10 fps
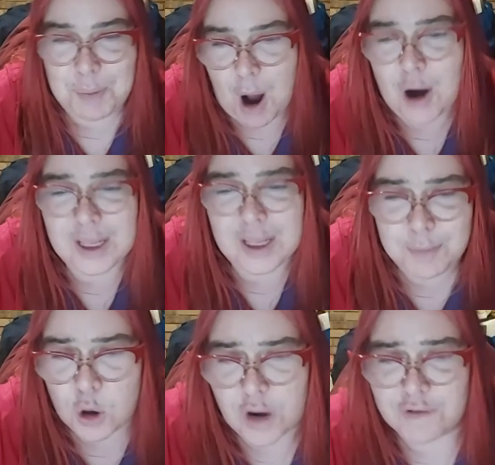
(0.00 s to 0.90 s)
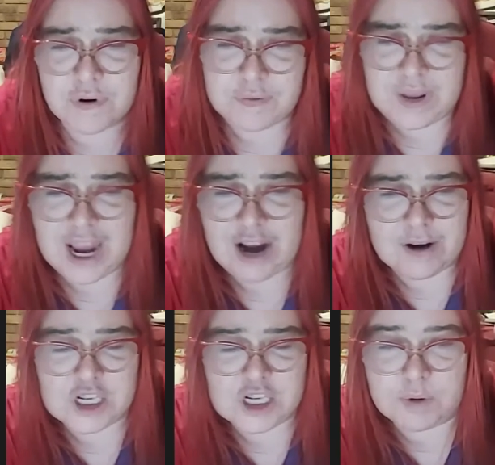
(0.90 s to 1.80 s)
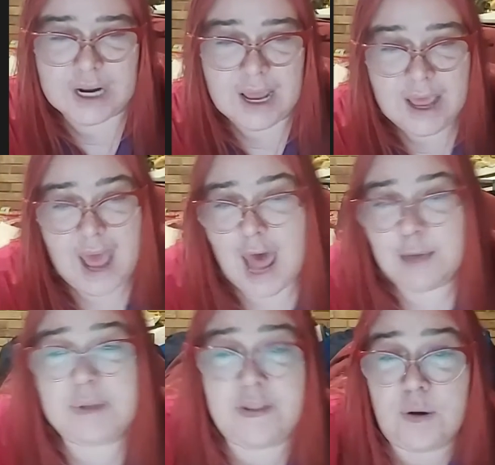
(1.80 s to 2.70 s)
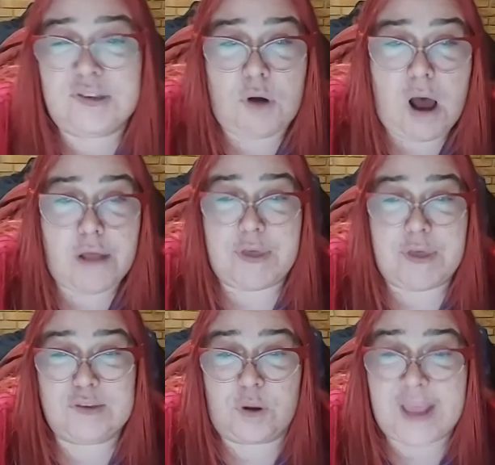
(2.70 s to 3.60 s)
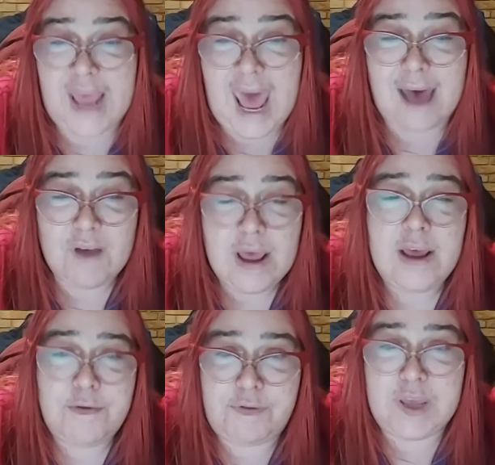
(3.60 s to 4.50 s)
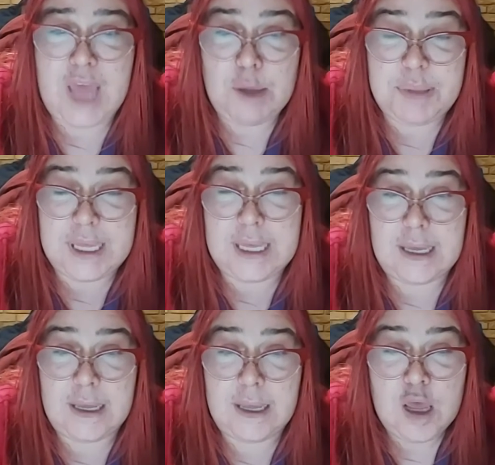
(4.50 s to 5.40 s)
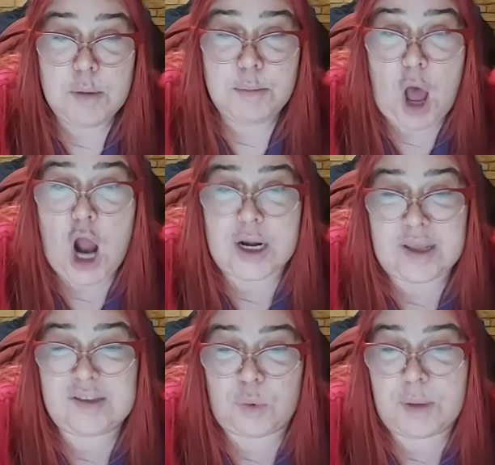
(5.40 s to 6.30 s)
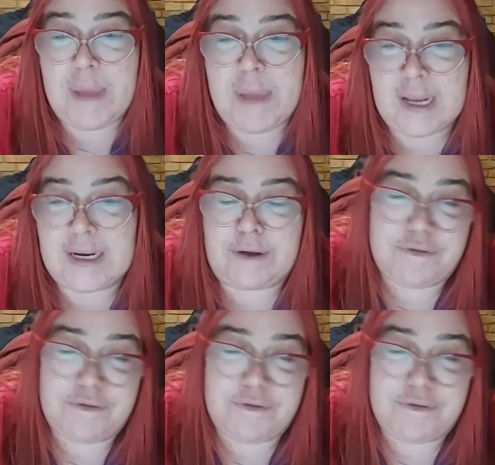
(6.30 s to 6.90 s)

party boat on the Riviera during, I mean, those are all things where they have VIP parties, will make like